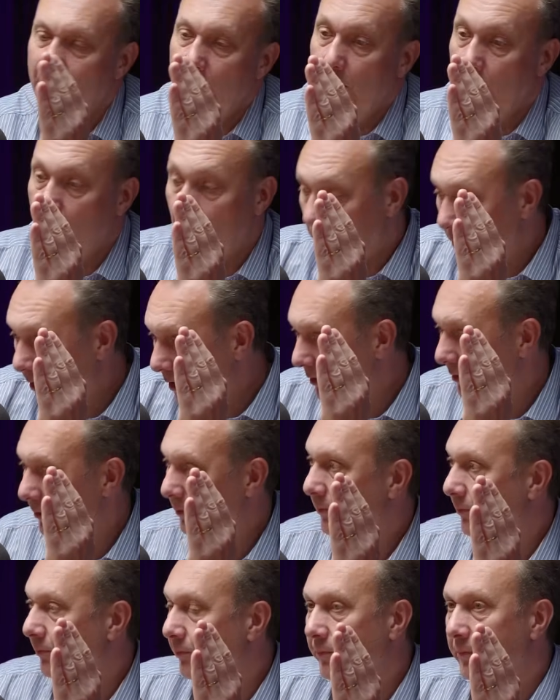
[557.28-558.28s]
or
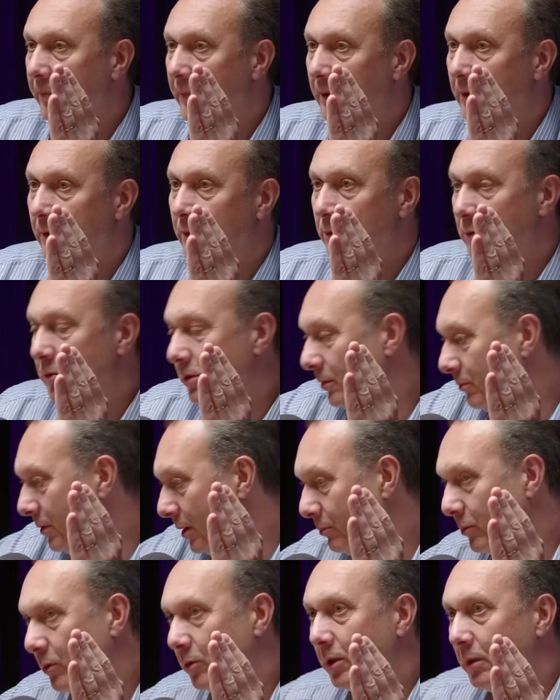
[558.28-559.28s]
to
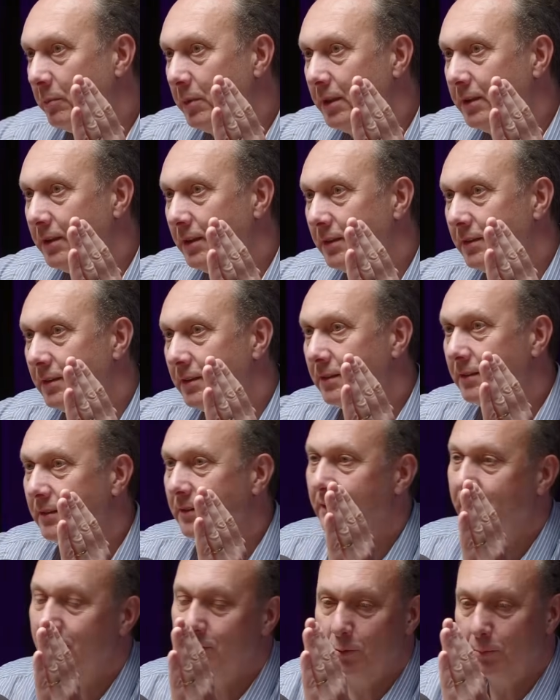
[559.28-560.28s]
simply prohibit it,
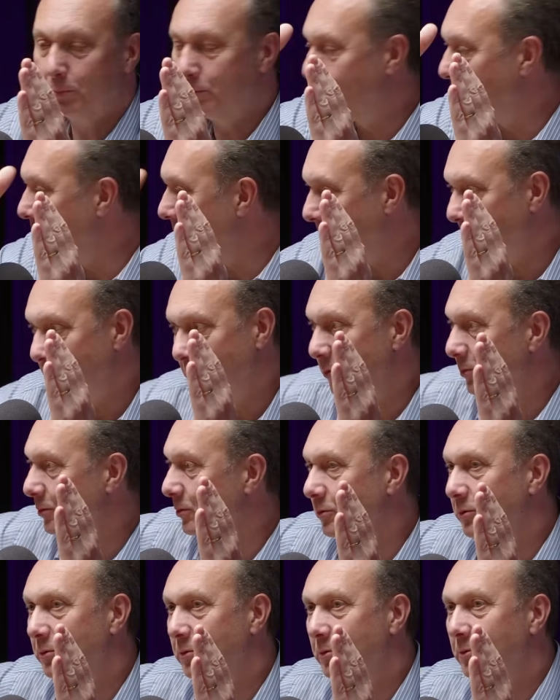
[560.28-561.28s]
to put them
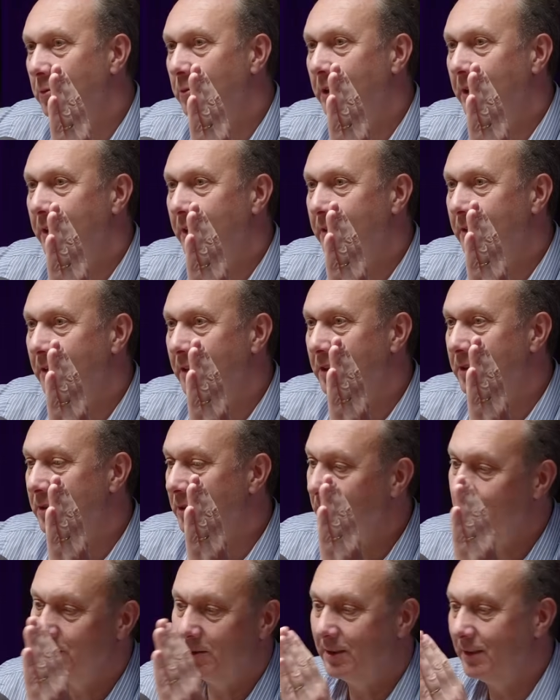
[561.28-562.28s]
to another
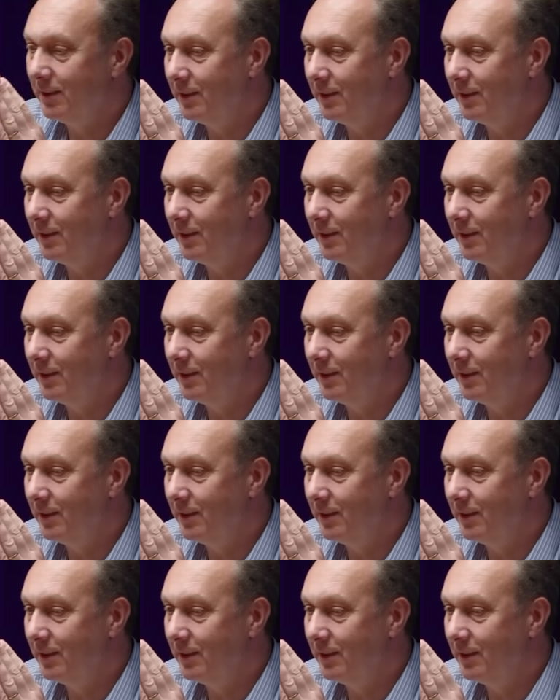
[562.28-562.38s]
extreme.